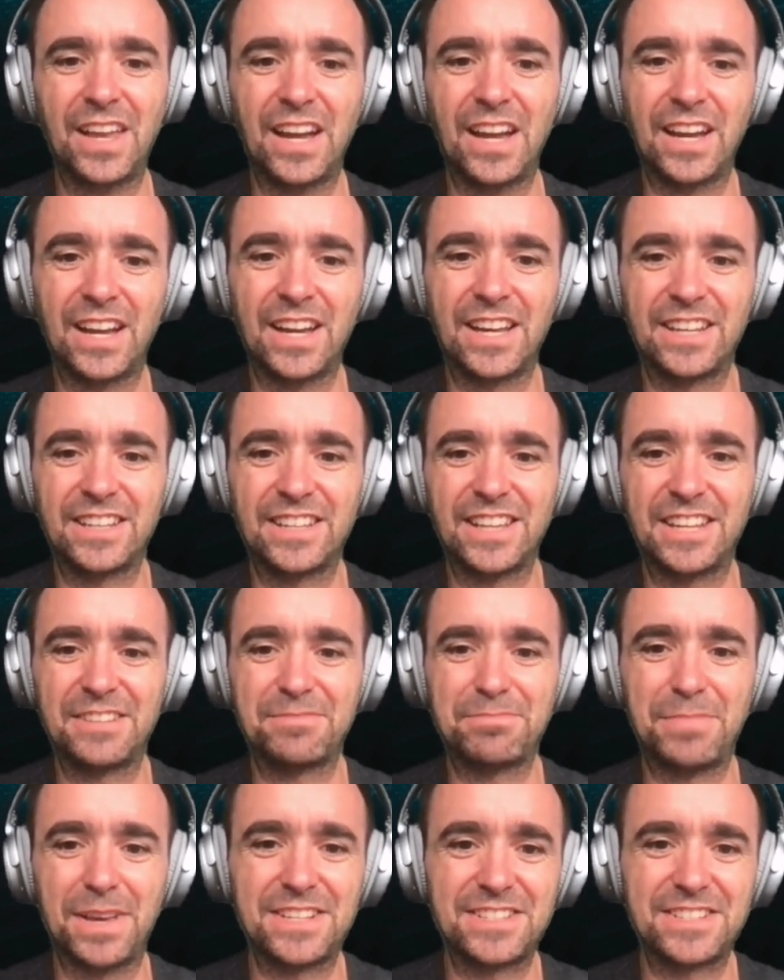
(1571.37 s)
And
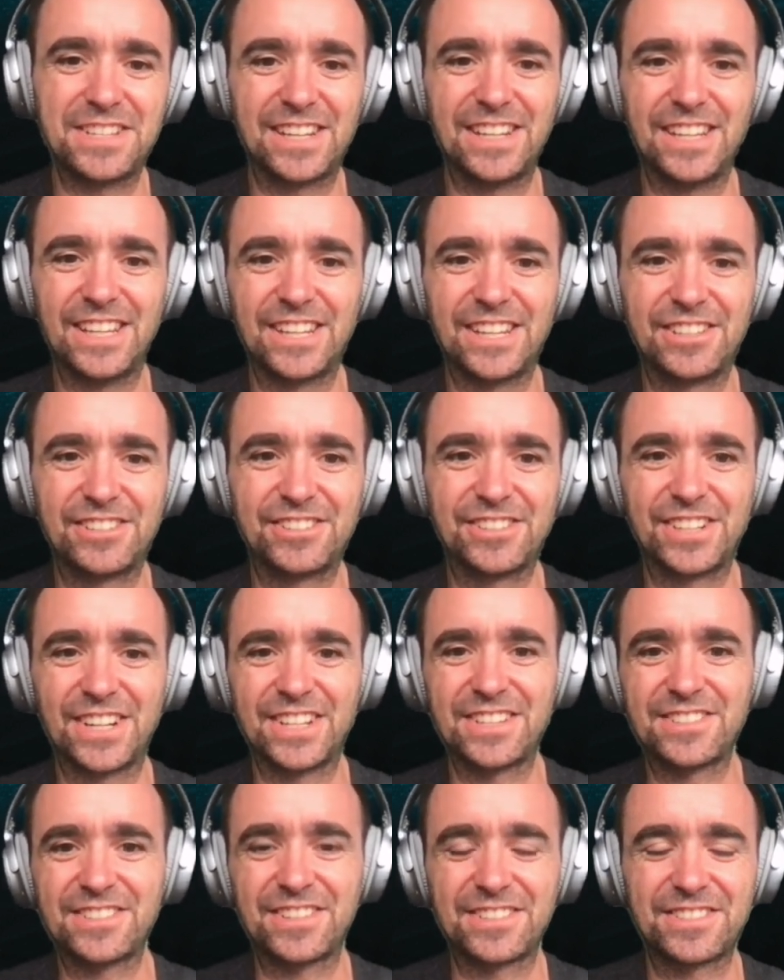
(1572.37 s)
that basically
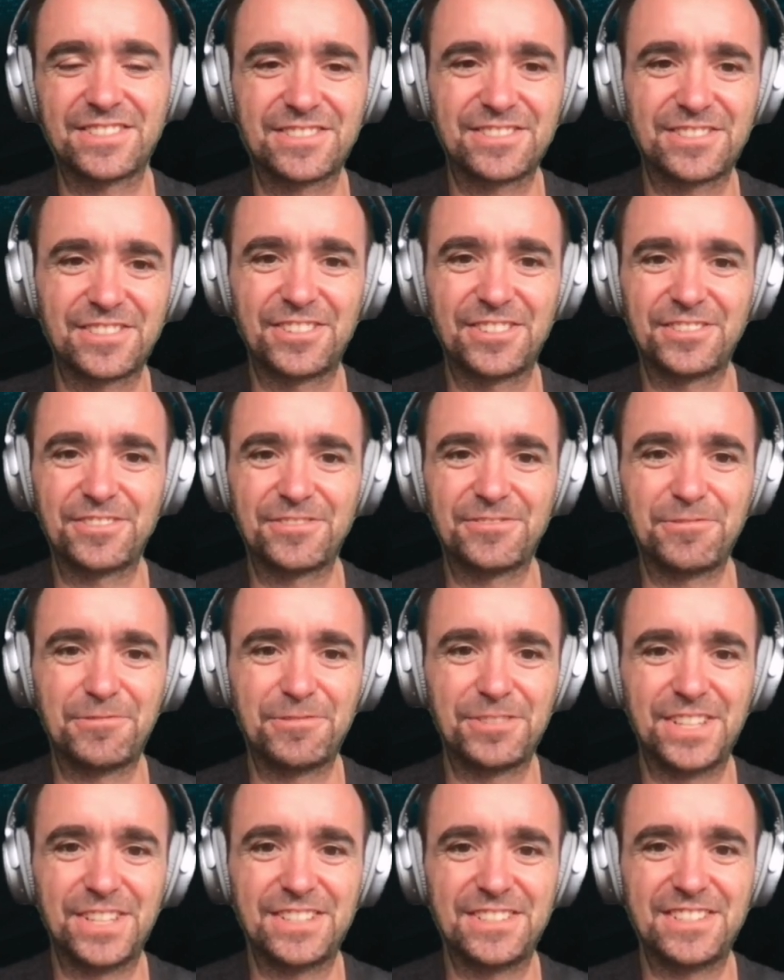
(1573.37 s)
grants us
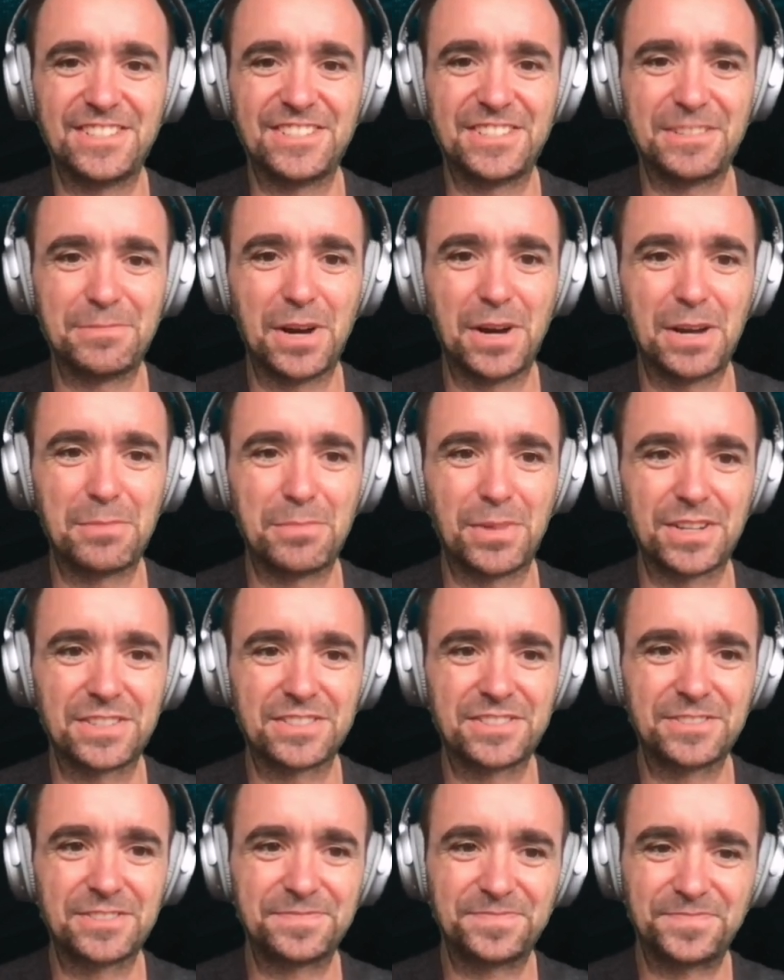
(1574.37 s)
full TCC
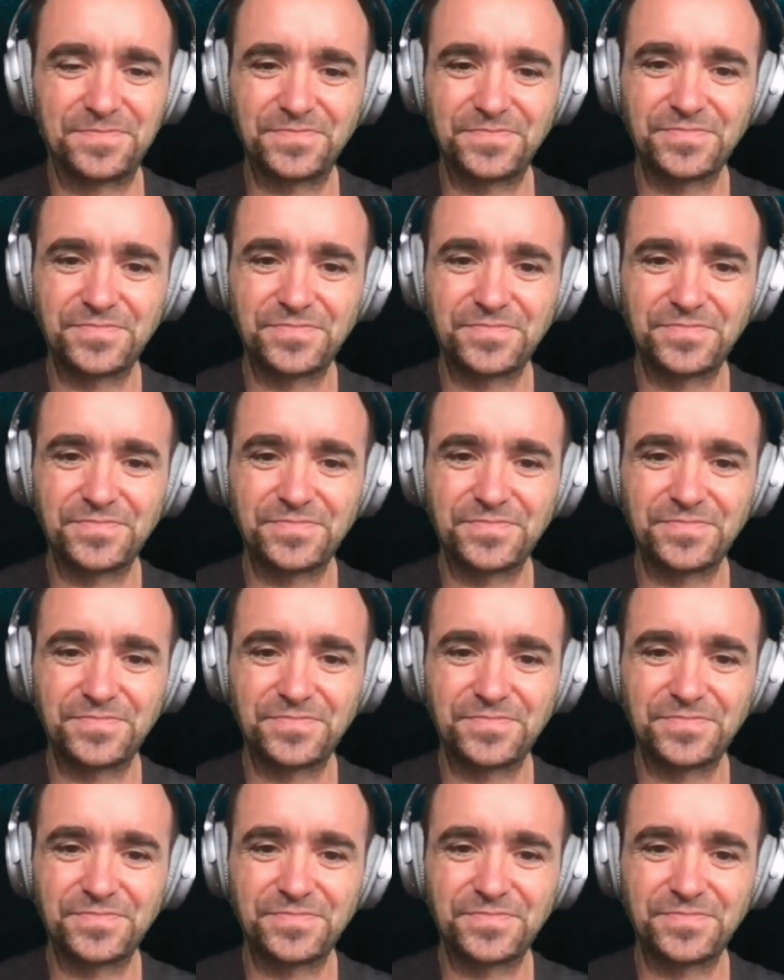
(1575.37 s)
bypass.